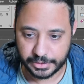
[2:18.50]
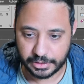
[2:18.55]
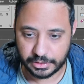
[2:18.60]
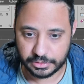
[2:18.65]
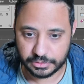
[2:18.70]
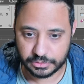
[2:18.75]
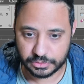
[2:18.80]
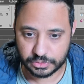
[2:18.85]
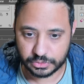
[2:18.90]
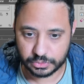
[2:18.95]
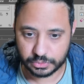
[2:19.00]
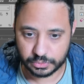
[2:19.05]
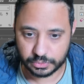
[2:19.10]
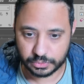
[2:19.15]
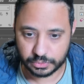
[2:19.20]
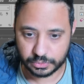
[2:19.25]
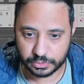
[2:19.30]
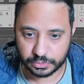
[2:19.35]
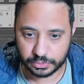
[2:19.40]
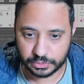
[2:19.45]

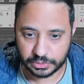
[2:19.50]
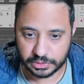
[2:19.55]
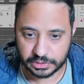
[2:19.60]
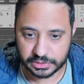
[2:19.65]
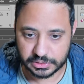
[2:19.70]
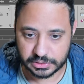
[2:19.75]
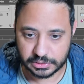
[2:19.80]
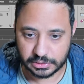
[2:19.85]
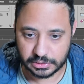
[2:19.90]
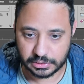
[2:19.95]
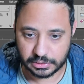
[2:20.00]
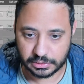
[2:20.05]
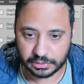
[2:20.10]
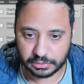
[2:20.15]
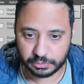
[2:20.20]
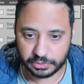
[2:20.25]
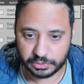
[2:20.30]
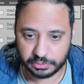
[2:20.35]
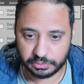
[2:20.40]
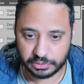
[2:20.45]
into, let's see,
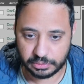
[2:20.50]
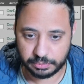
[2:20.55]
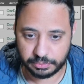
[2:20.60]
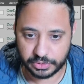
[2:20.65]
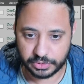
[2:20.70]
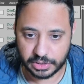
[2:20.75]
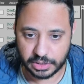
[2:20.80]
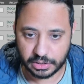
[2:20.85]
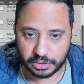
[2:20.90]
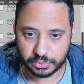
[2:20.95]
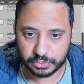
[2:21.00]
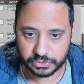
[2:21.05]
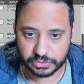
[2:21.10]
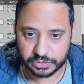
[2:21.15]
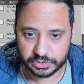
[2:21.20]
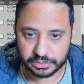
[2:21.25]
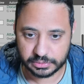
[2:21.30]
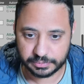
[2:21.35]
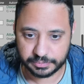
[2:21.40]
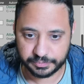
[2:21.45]
we will
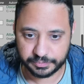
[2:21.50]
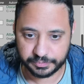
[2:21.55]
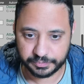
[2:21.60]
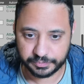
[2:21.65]
browse